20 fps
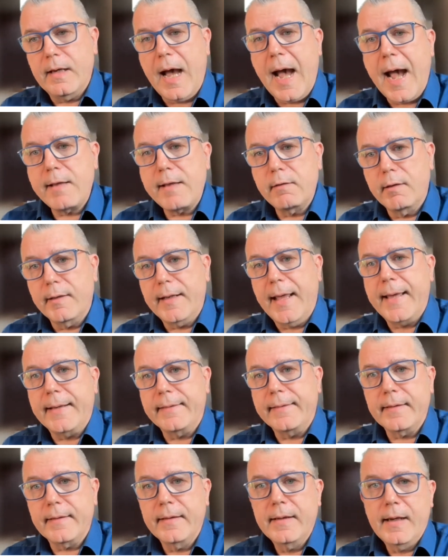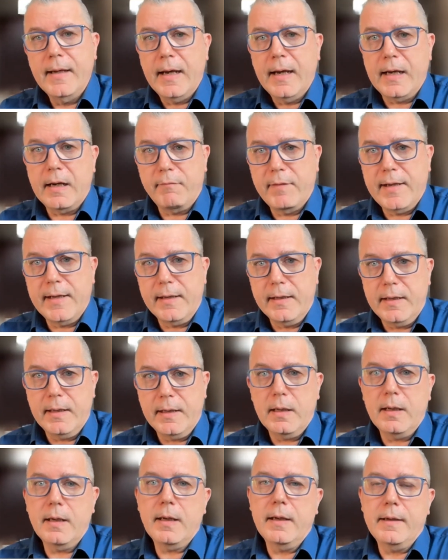Ireland are
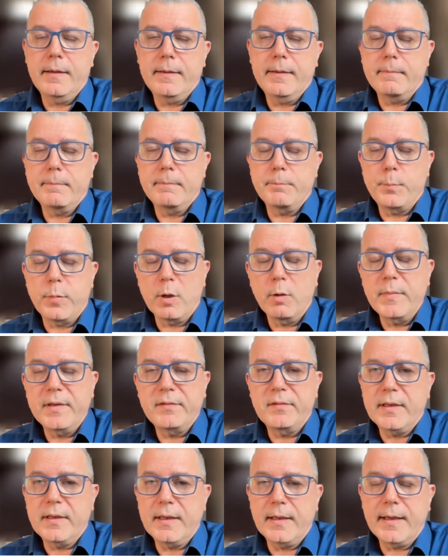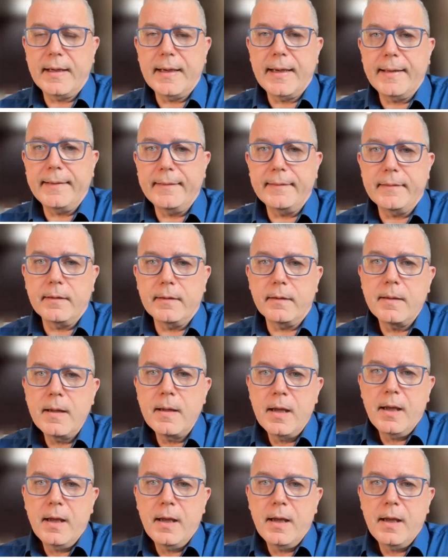very promising, and